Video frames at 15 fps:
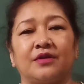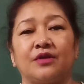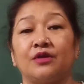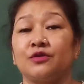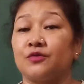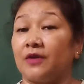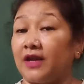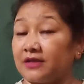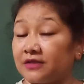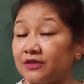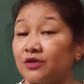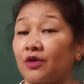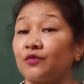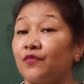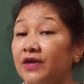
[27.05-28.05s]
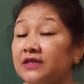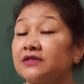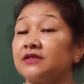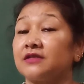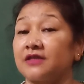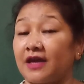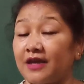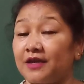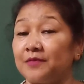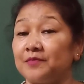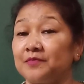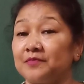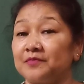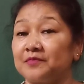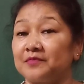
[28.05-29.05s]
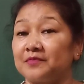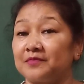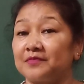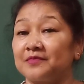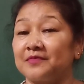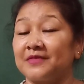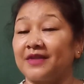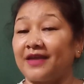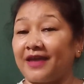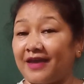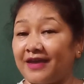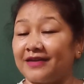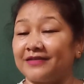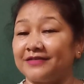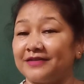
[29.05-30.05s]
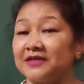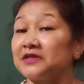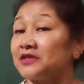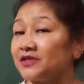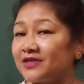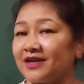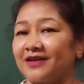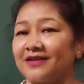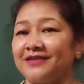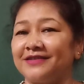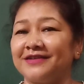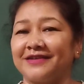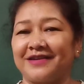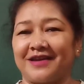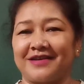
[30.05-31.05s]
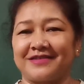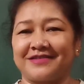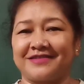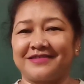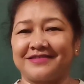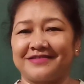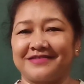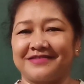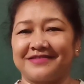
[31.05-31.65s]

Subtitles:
So let's not waste time and start the class.